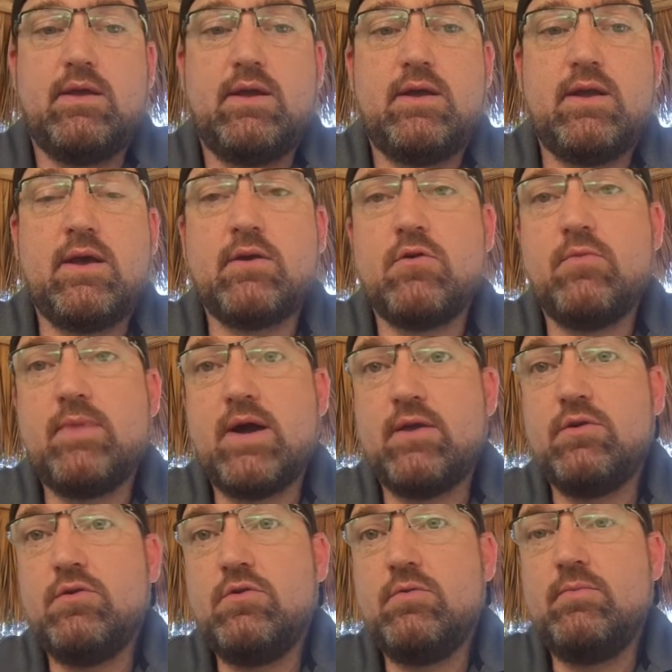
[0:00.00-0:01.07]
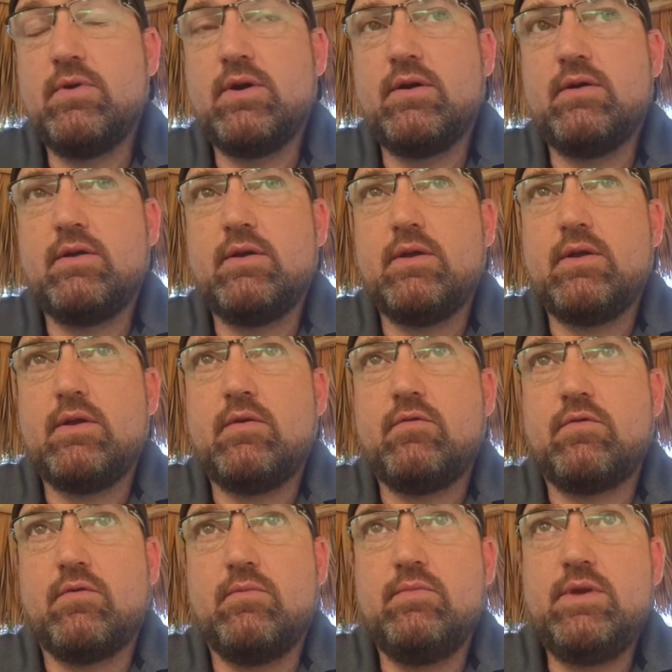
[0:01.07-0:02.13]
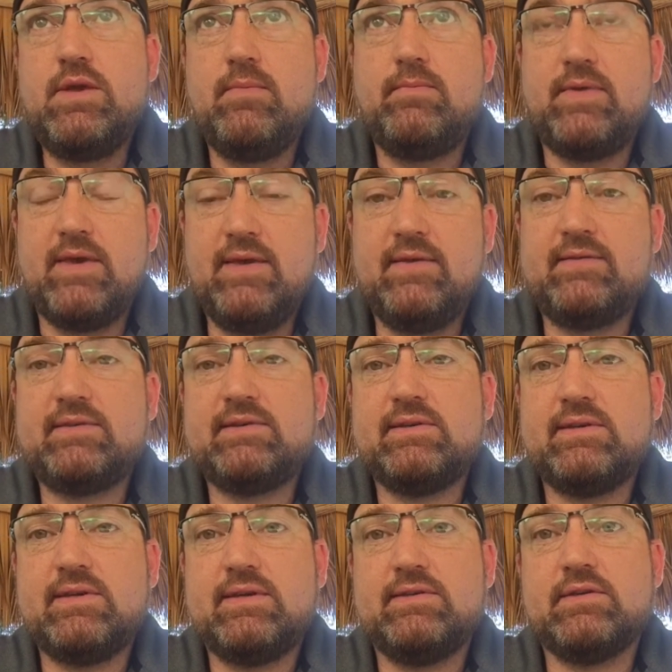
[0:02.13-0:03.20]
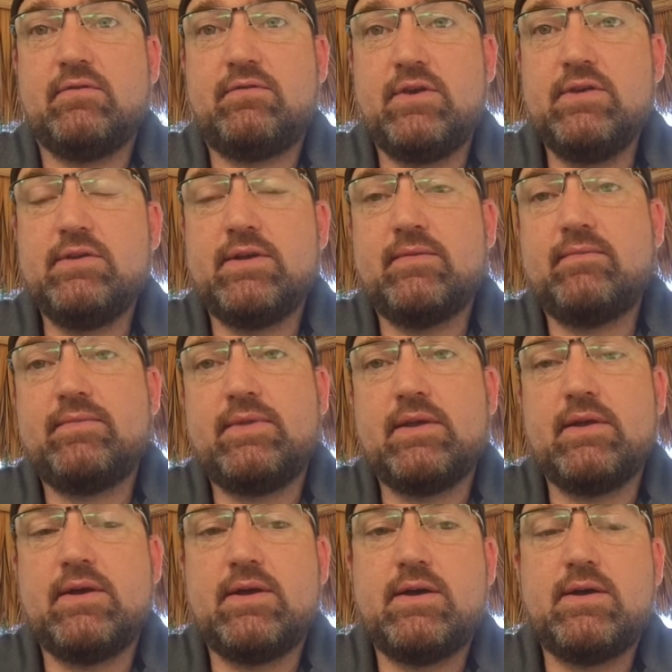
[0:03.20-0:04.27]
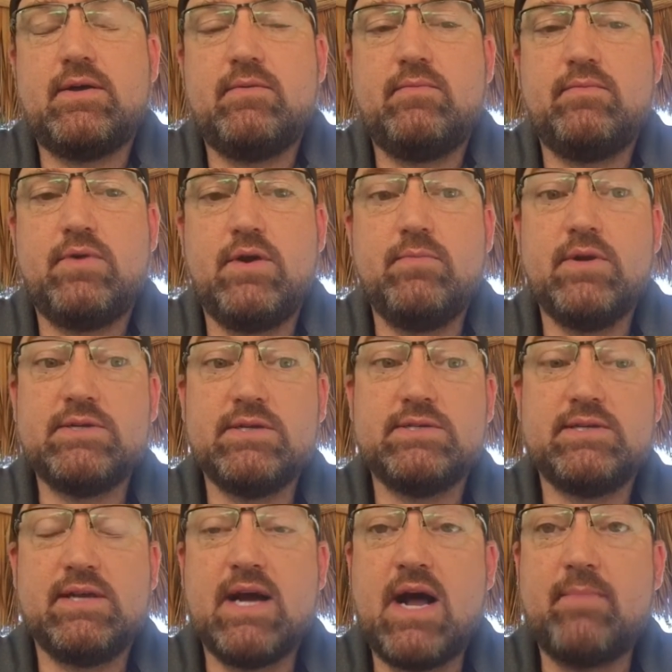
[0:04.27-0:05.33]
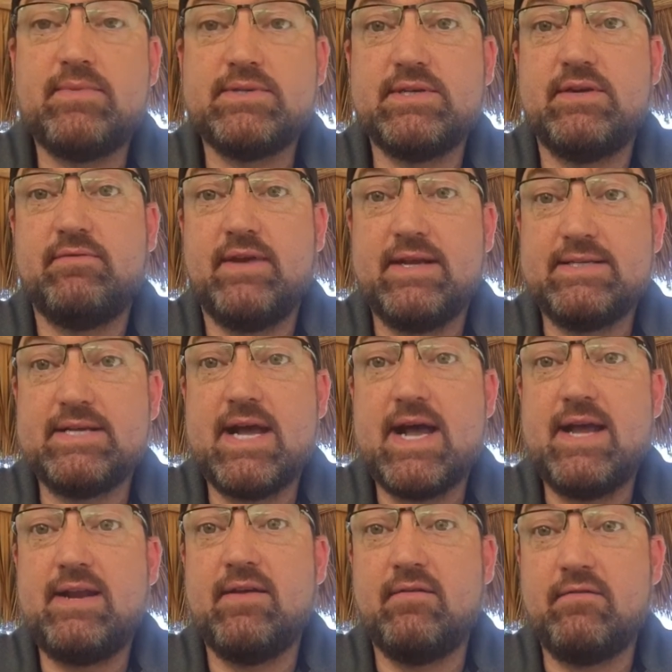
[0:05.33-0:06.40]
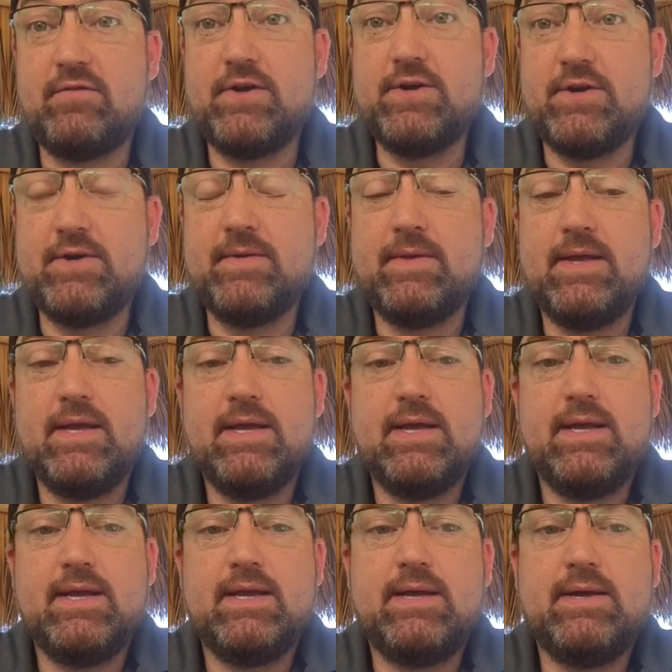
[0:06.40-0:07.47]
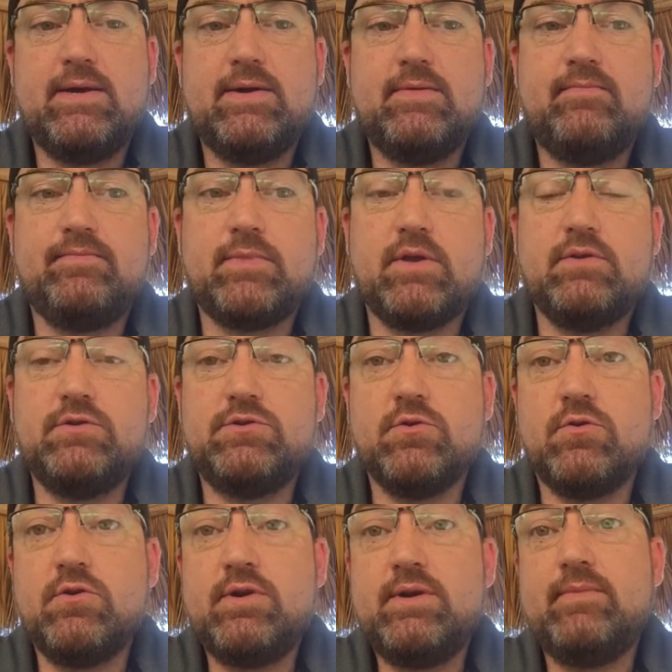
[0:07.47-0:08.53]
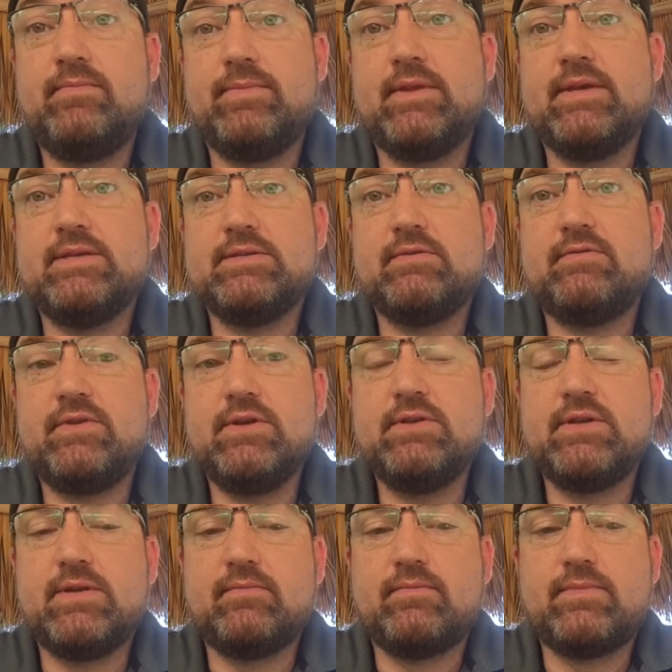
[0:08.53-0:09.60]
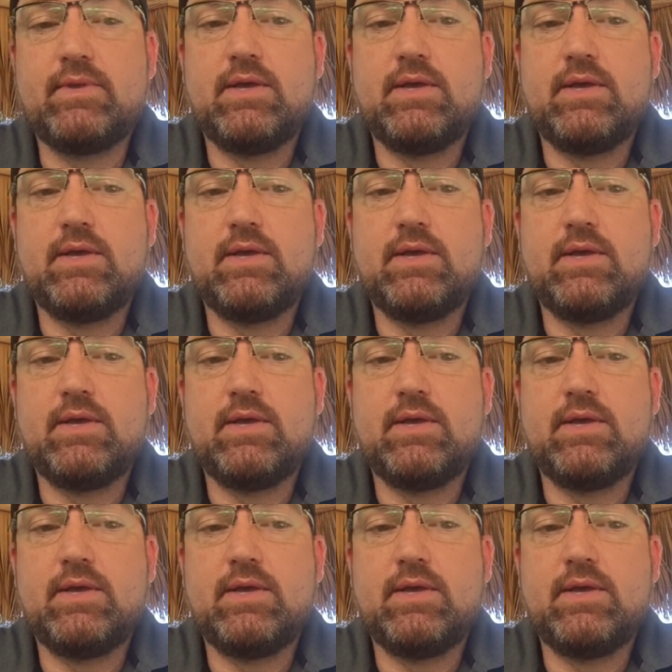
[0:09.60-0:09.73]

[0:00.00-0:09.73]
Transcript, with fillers: And I don't know about you, but for me, peace is a feeling. Uh, pretty much it's the opposite of anxiety and fear. Um, joy is a feeling.